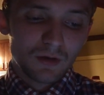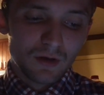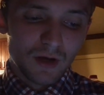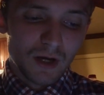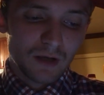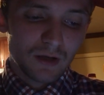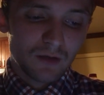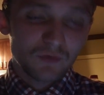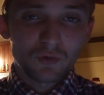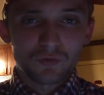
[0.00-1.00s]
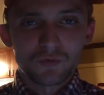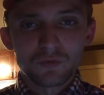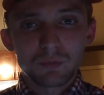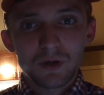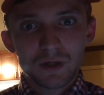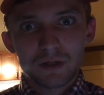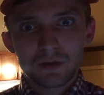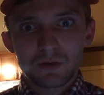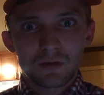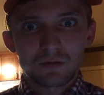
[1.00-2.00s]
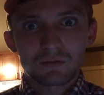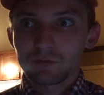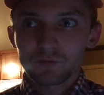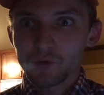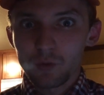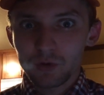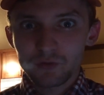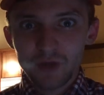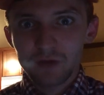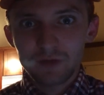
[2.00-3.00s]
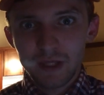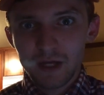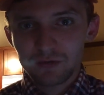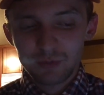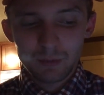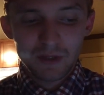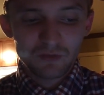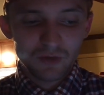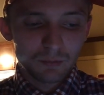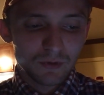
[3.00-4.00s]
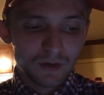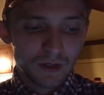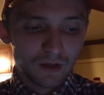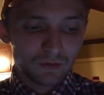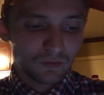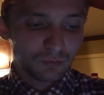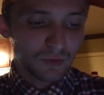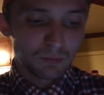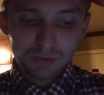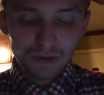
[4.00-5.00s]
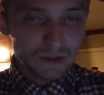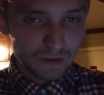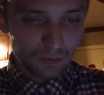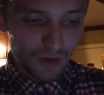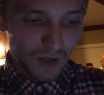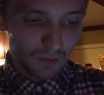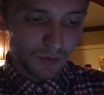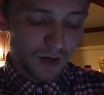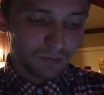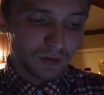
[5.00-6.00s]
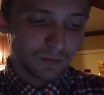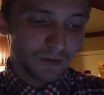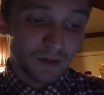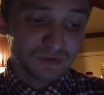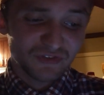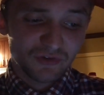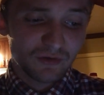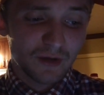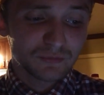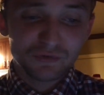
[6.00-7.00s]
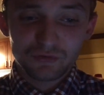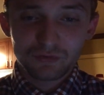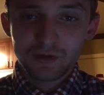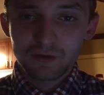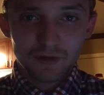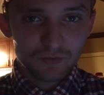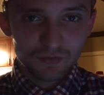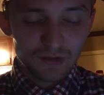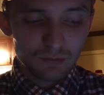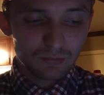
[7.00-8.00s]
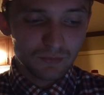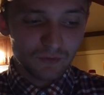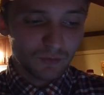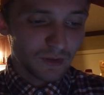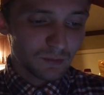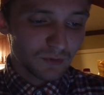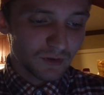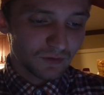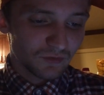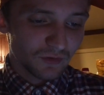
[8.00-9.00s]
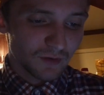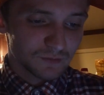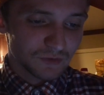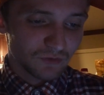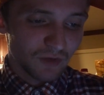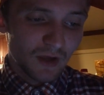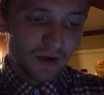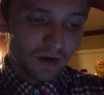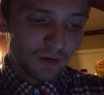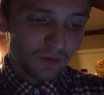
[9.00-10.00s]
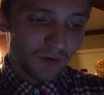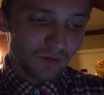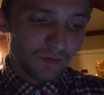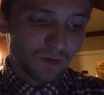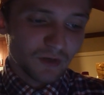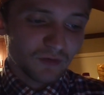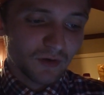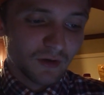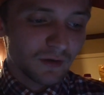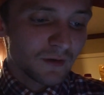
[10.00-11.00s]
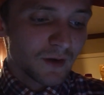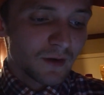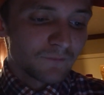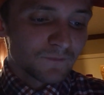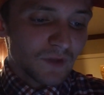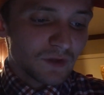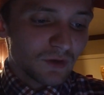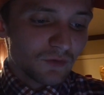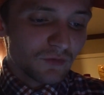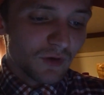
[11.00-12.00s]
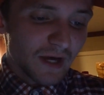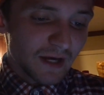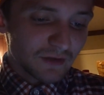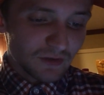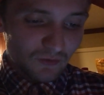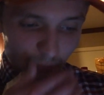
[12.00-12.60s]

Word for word: you know, I of course there's a book, and you know, of course everything has to be based on a book, and I was completely wrong probably, but I'm just I'm just never seen the never read the book, so I'm just going off of what I saw. The overall acting